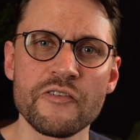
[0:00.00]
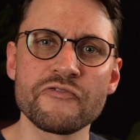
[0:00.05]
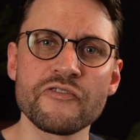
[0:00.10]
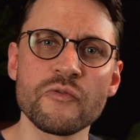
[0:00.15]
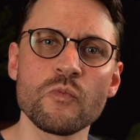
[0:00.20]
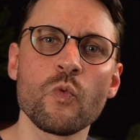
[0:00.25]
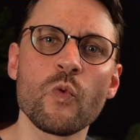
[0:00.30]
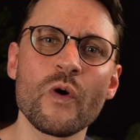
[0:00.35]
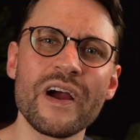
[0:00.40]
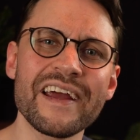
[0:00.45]

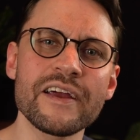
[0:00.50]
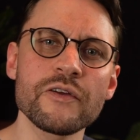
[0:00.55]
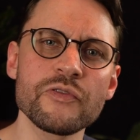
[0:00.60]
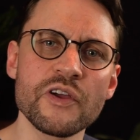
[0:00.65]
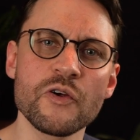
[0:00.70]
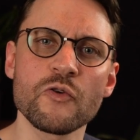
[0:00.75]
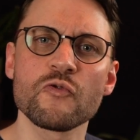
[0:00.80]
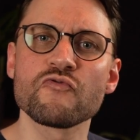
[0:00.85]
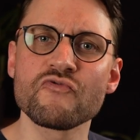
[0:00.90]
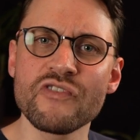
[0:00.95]
from where
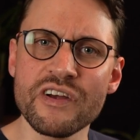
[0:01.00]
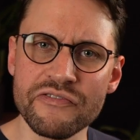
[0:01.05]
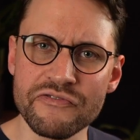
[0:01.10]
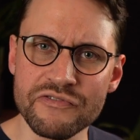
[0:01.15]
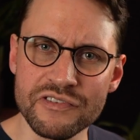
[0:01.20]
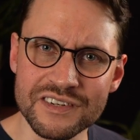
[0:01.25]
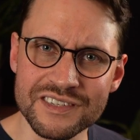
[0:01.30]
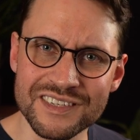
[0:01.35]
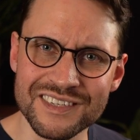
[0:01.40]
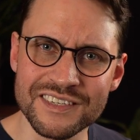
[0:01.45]
they're
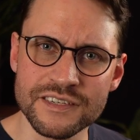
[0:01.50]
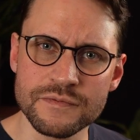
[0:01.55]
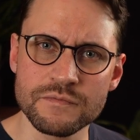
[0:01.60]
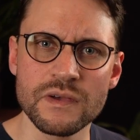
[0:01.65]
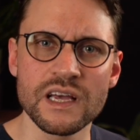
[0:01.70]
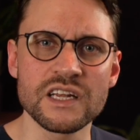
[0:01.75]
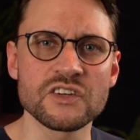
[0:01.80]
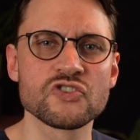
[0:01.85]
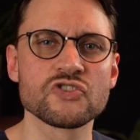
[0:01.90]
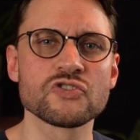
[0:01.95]
referenced,
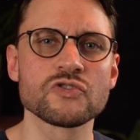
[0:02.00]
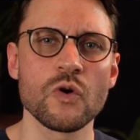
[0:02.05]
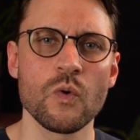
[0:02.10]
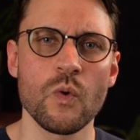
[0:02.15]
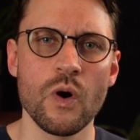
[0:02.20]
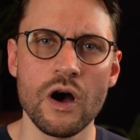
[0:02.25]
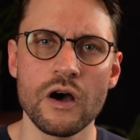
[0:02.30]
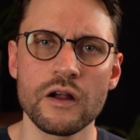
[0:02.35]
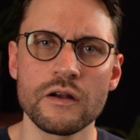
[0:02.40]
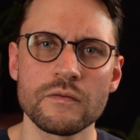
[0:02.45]
and so
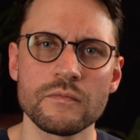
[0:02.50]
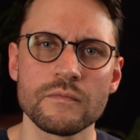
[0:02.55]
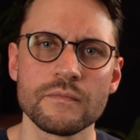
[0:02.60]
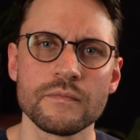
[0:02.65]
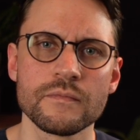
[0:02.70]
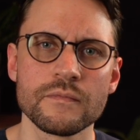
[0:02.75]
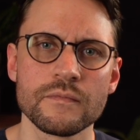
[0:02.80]
on.